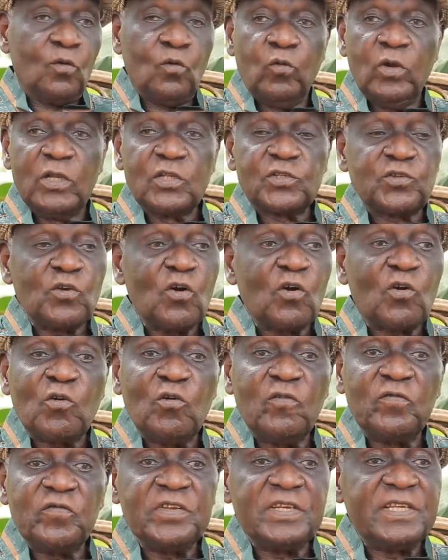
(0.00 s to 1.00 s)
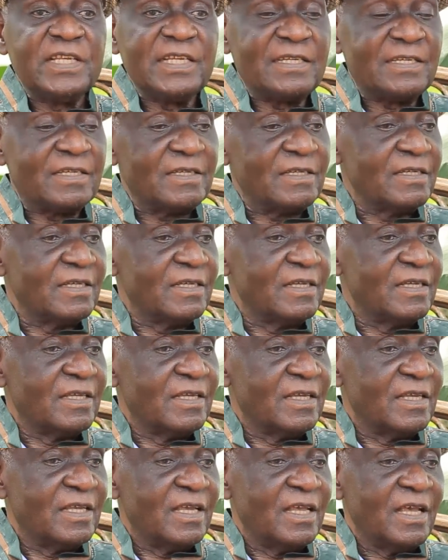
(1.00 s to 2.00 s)
We were so confident.
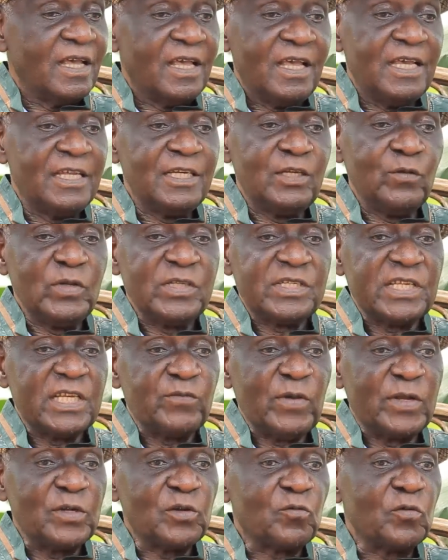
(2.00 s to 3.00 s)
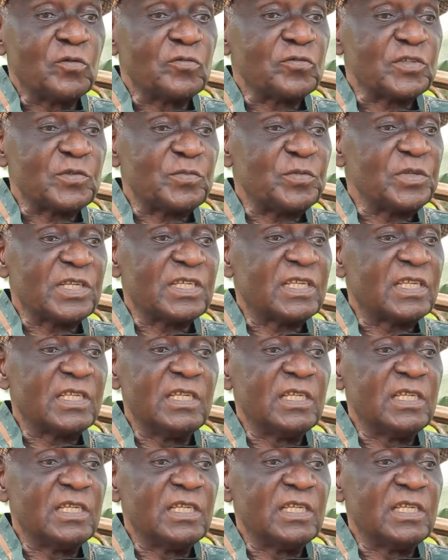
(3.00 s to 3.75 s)
And we said we are not going to speak